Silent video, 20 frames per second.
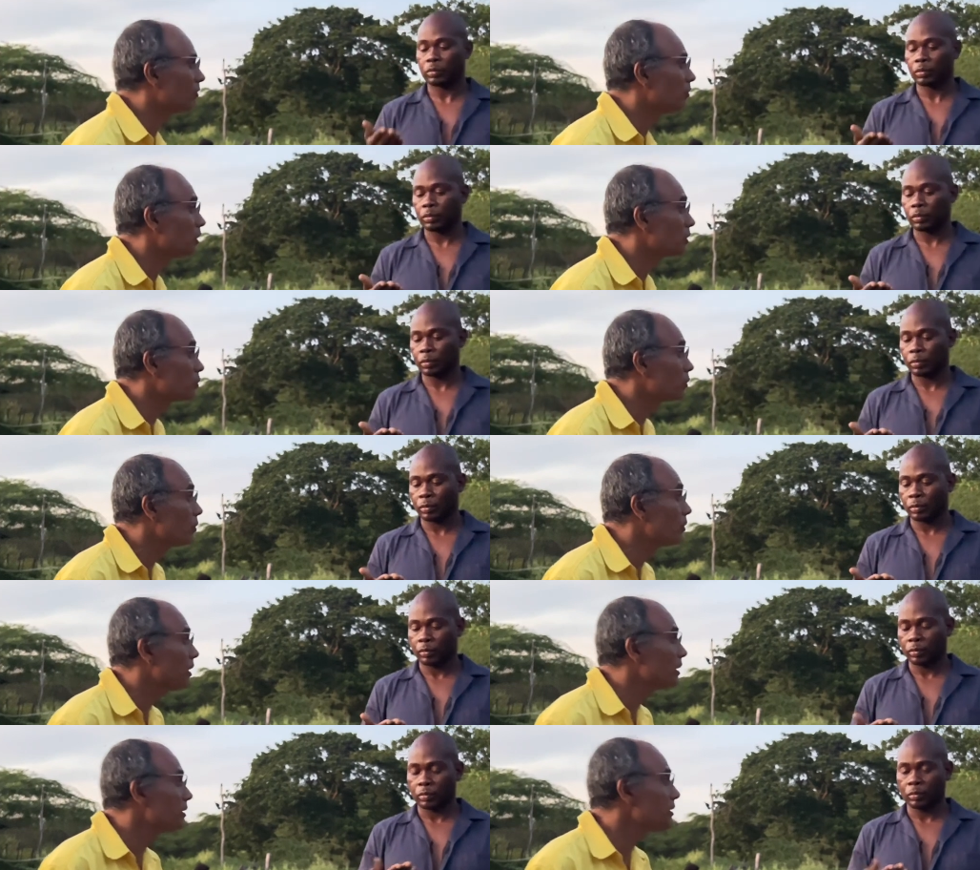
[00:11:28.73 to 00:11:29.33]
Speaker 1: what we
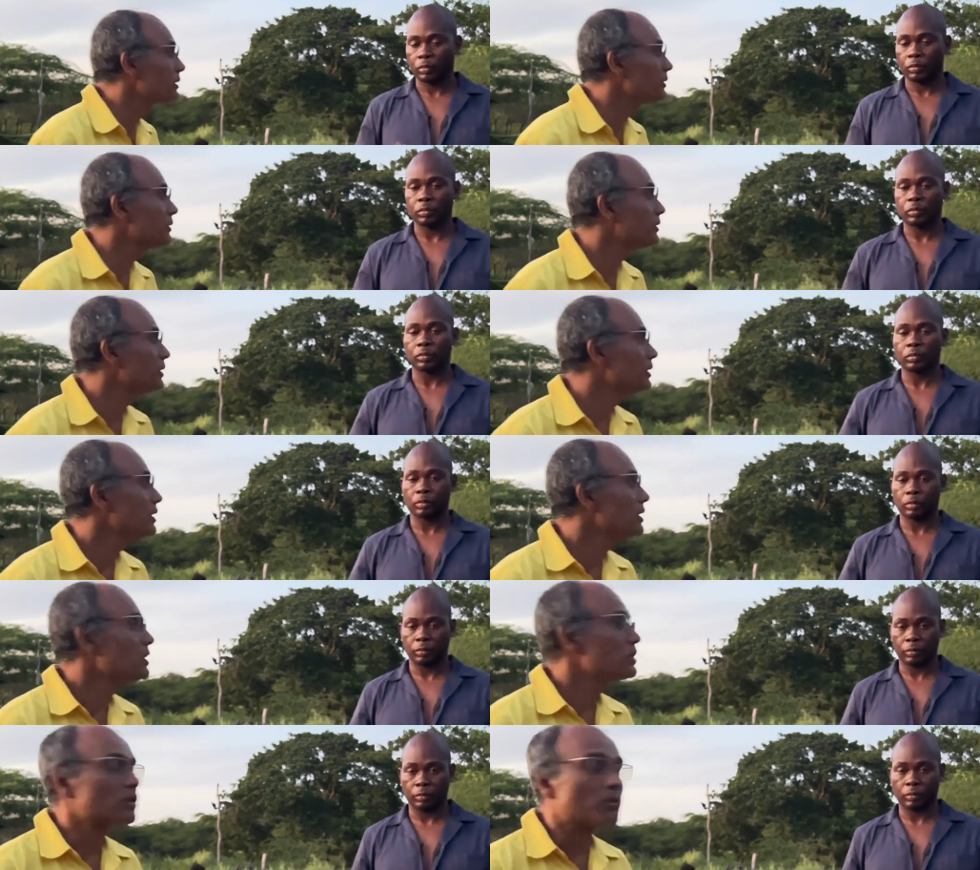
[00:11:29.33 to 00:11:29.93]
want.
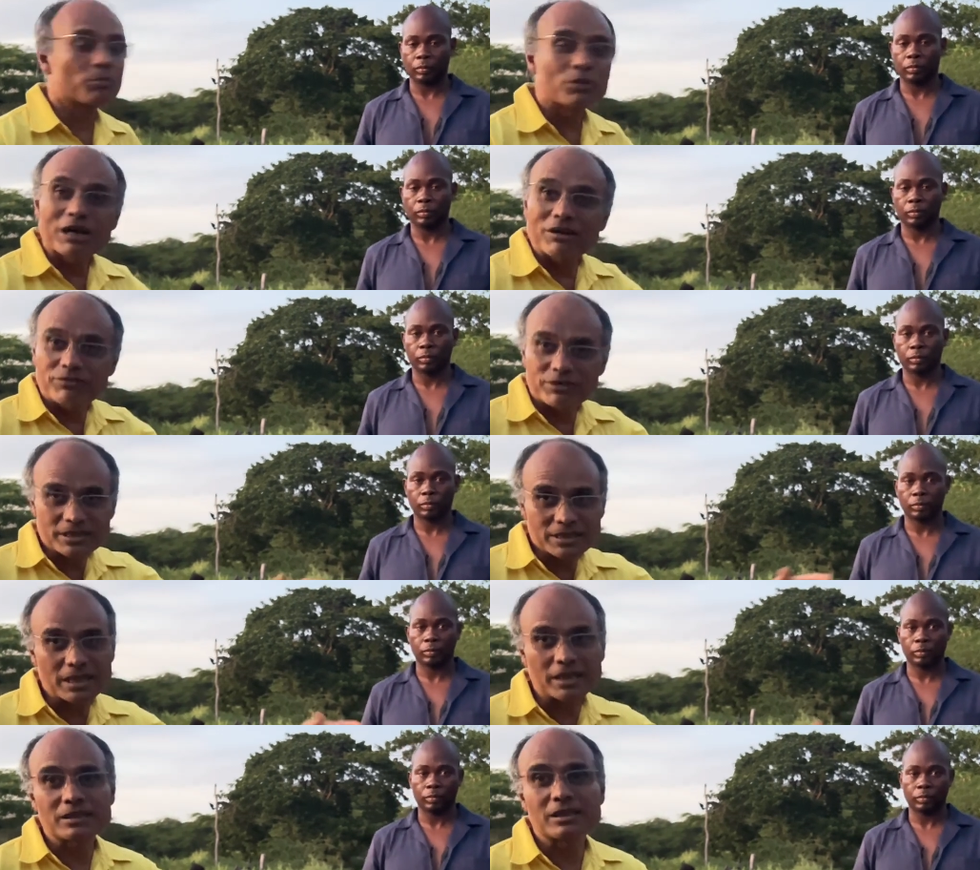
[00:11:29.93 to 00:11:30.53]
So
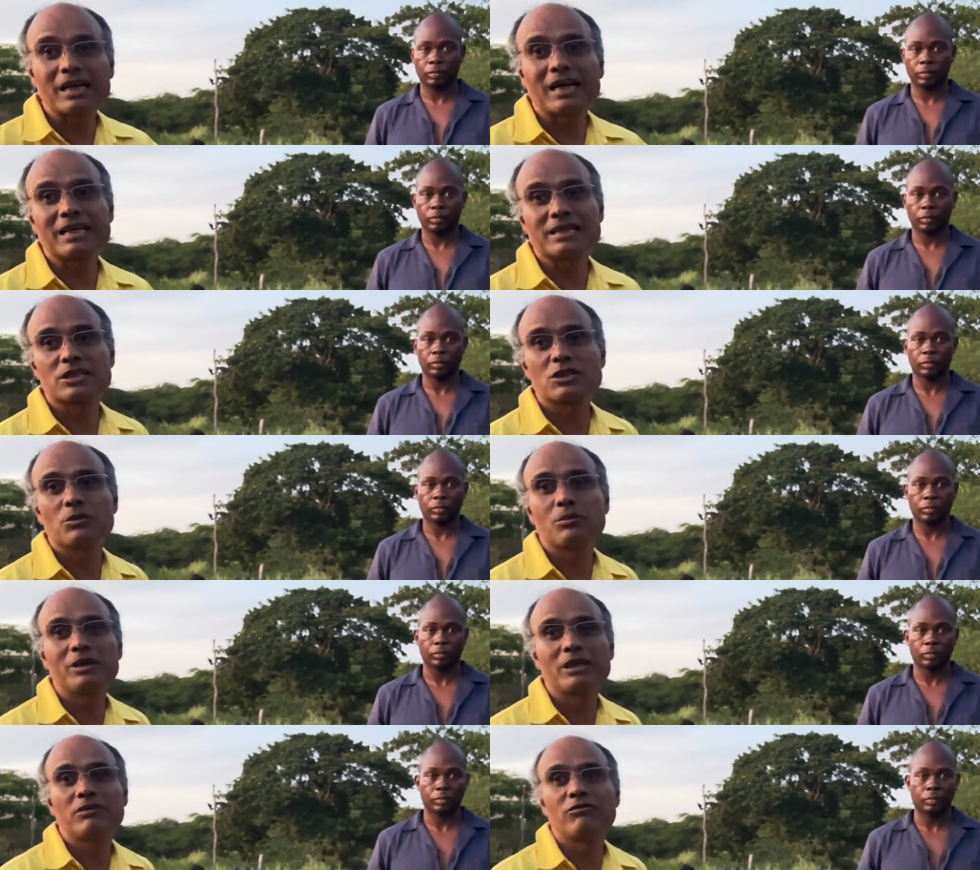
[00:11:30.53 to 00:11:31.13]
private sector has
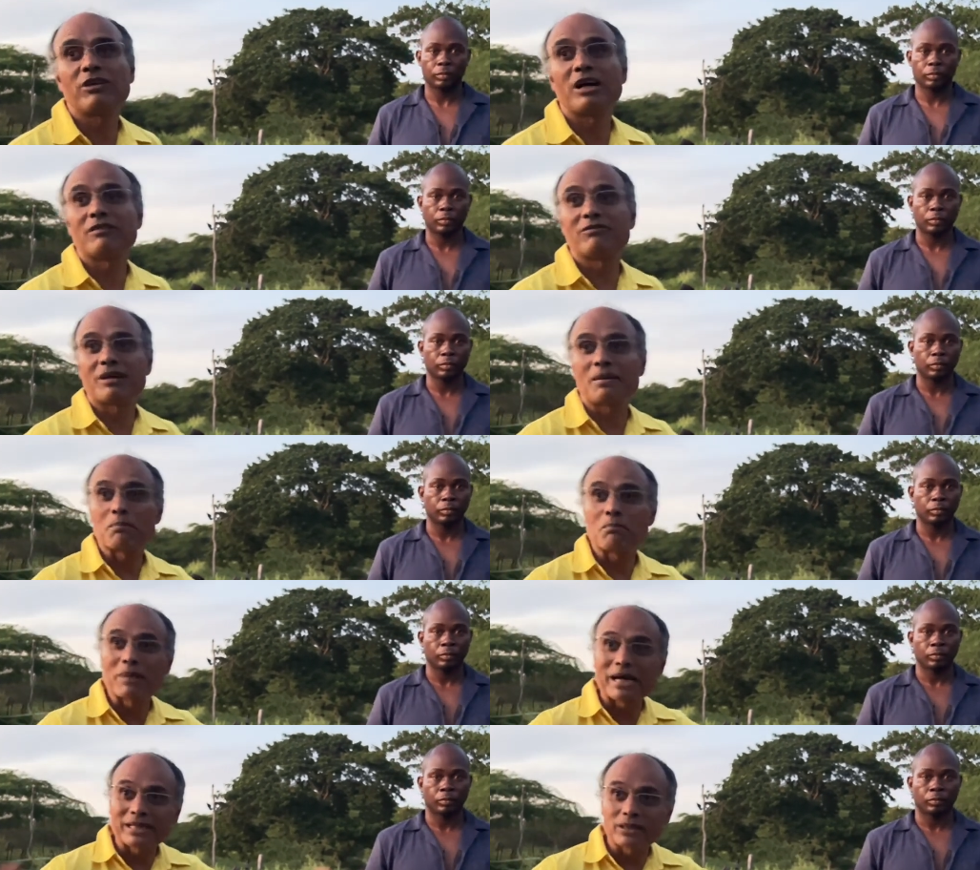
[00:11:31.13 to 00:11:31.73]
to be involved
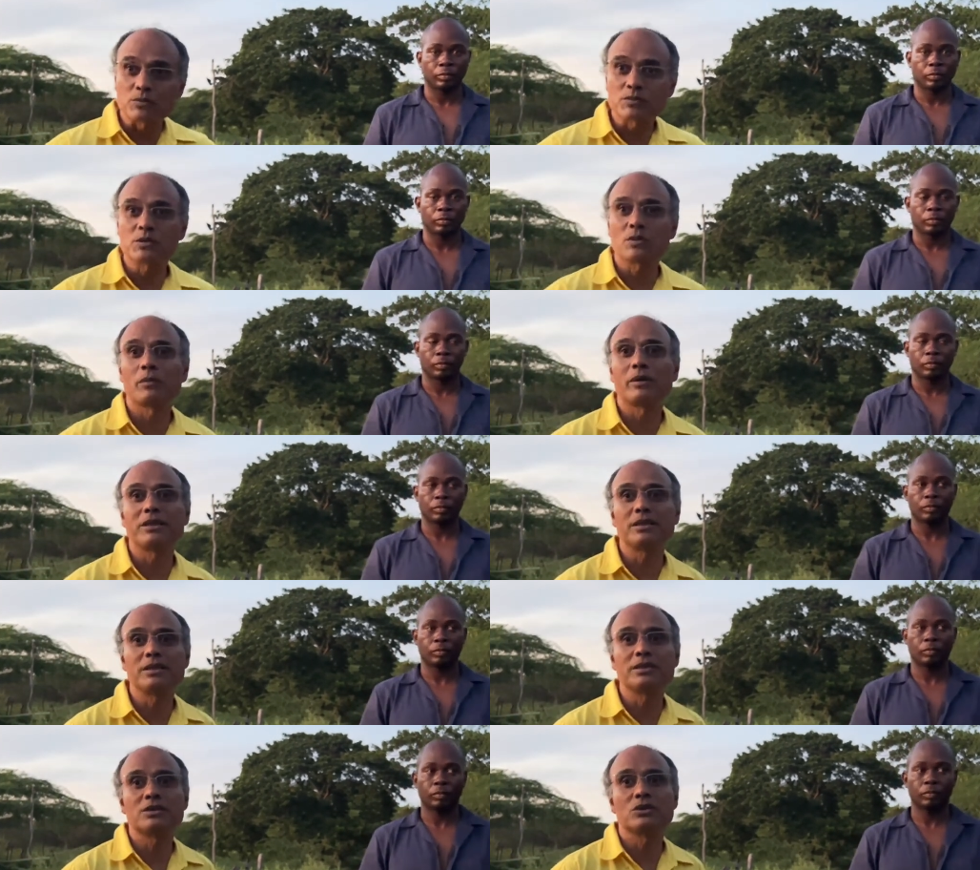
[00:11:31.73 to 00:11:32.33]
and buy up some
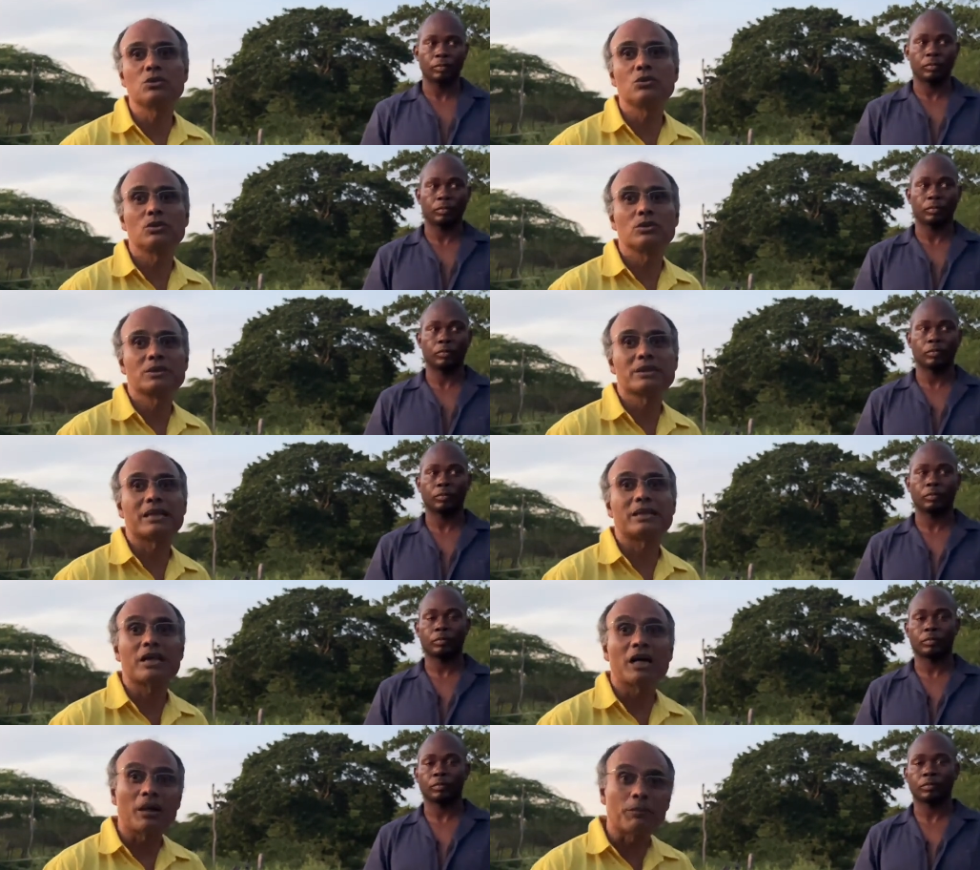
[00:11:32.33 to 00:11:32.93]
of these goats
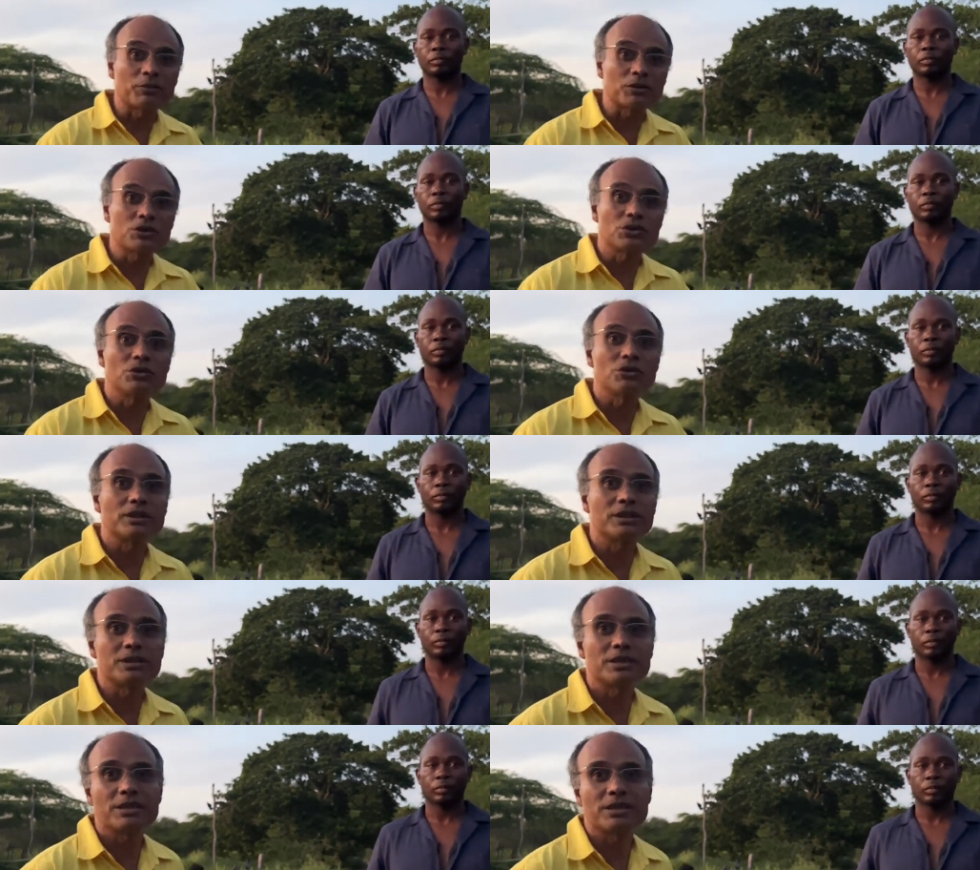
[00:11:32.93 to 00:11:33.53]
and the
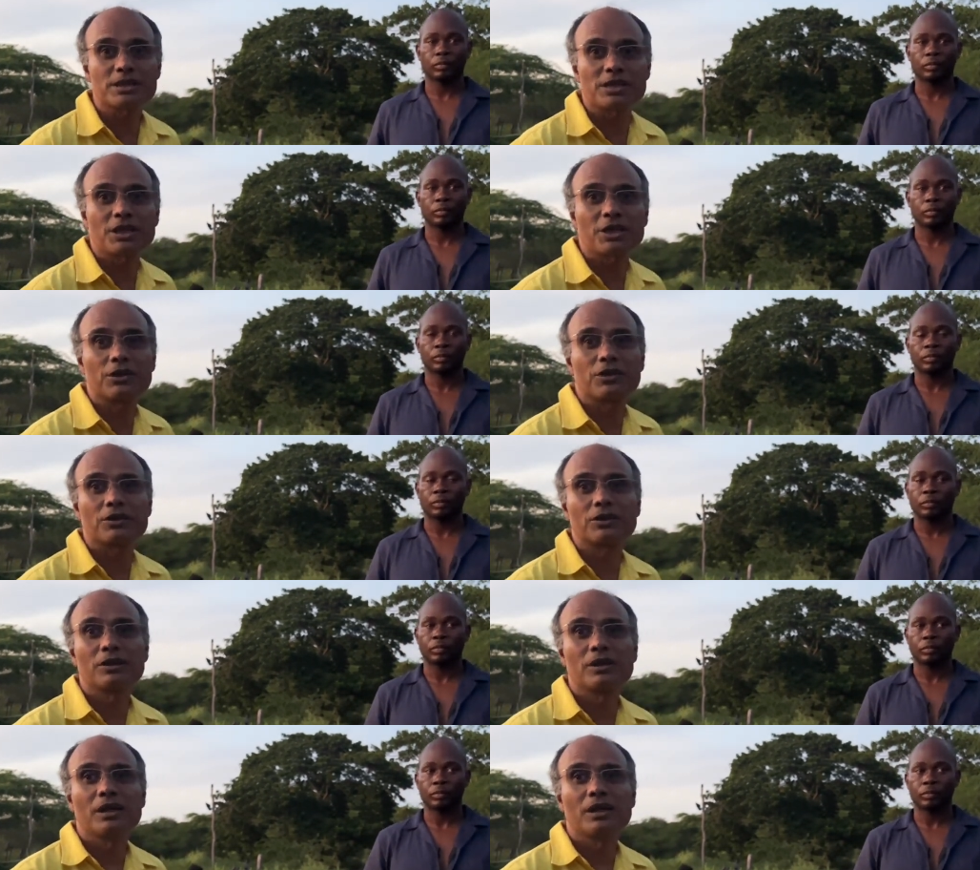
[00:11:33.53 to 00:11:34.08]
opportunity is here.